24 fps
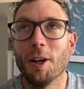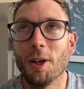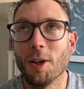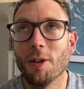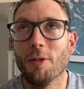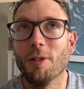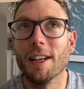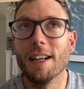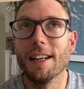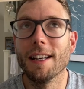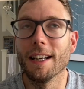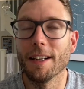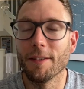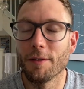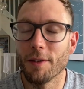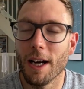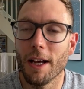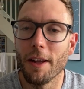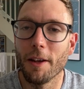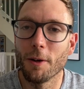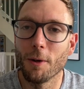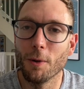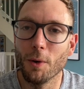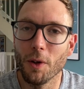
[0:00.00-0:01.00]
good reading
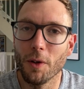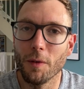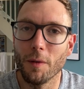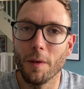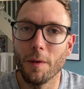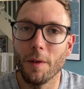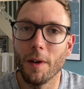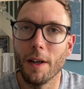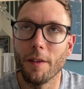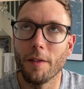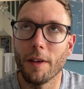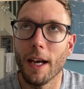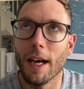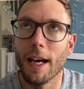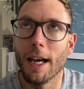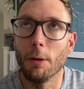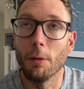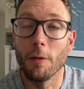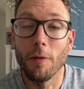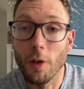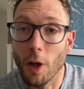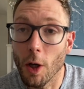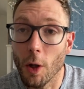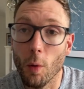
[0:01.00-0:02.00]
throughout the course of a 5K
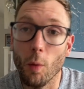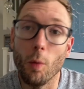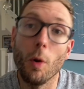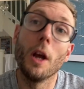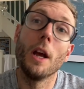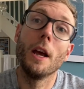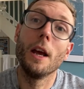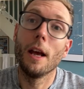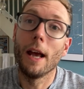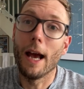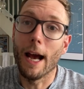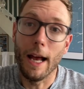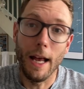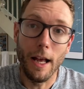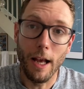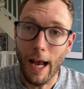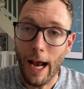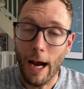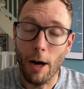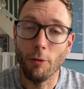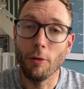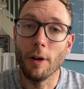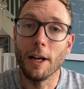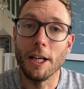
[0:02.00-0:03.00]
with no
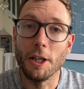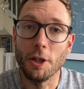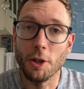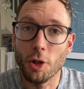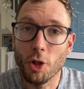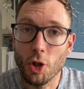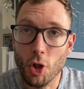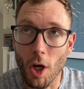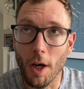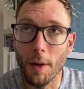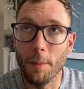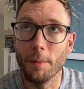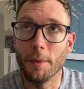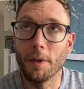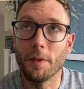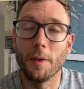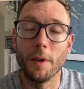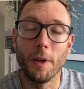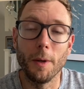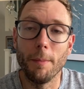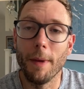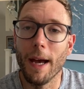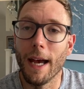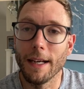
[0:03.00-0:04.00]
outrageous jumps
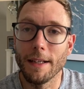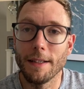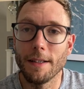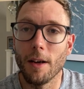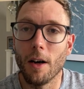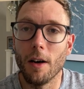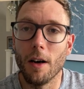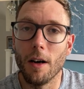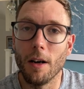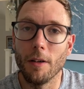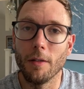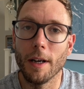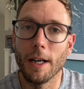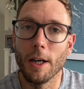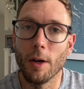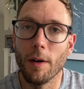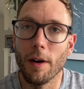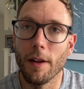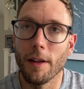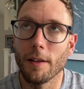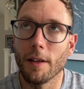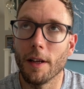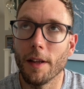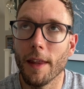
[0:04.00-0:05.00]
for max heart rate or
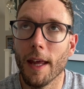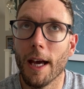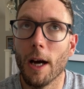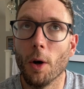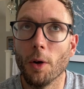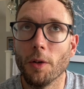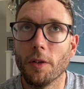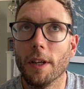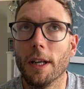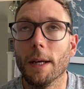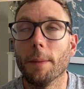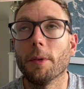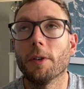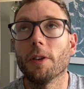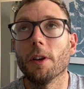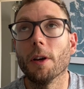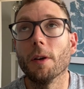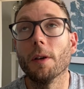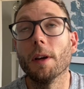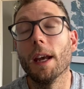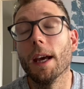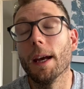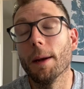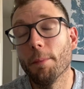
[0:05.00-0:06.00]
anything like that, or dips. So
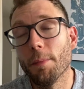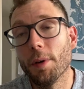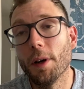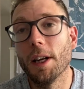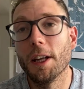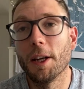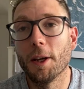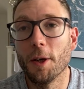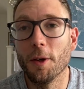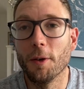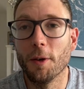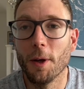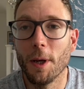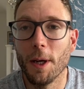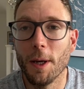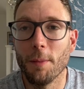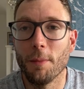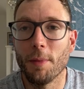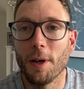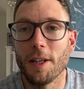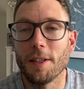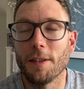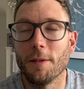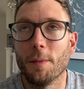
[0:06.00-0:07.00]
yeah, pretty good,
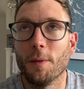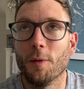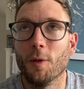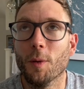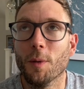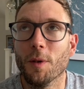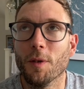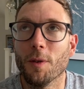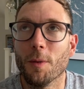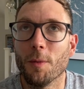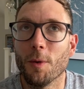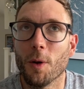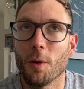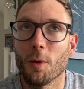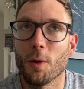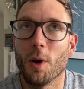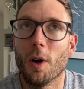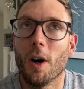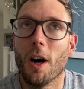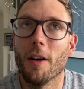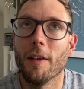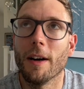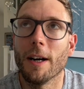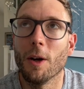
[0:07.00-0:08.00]
impressive performance from the optical
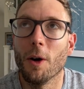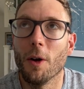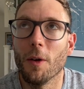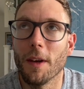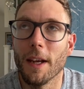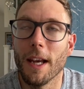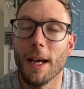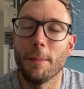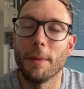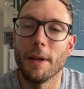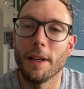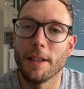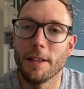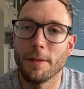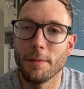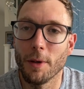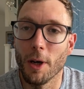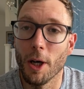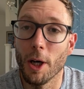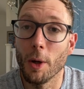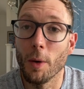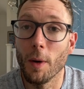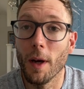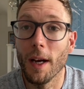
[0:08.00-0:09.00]
heart rate on the Epix
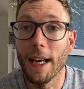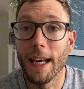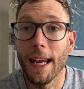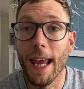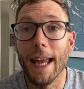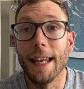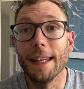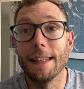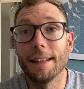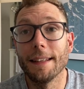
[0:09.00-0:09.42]
Pro again